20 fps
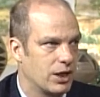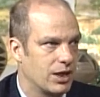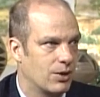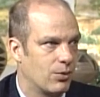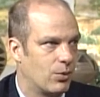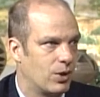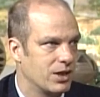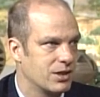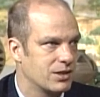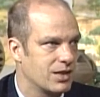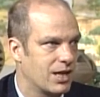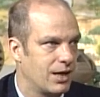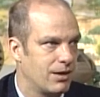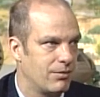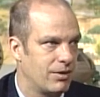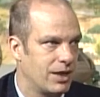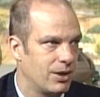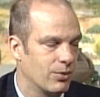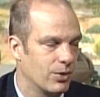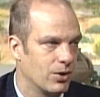At one time,
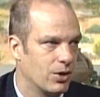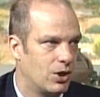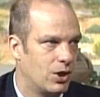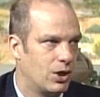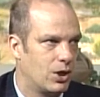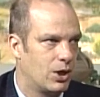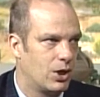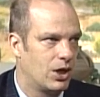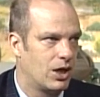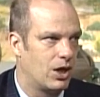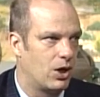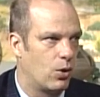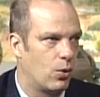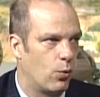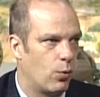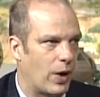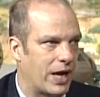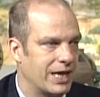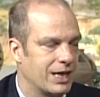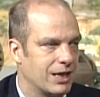they were a
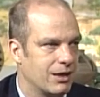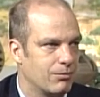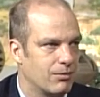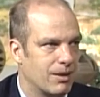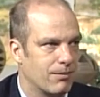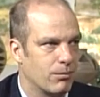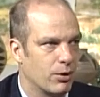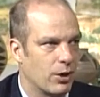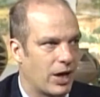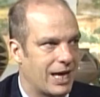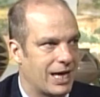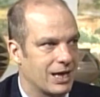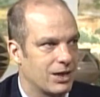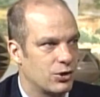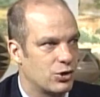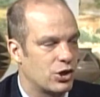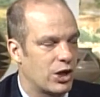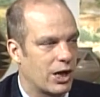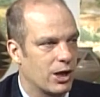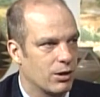ranking member and
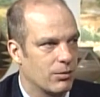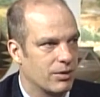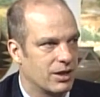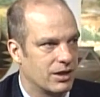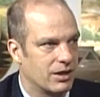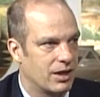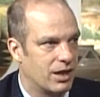chairman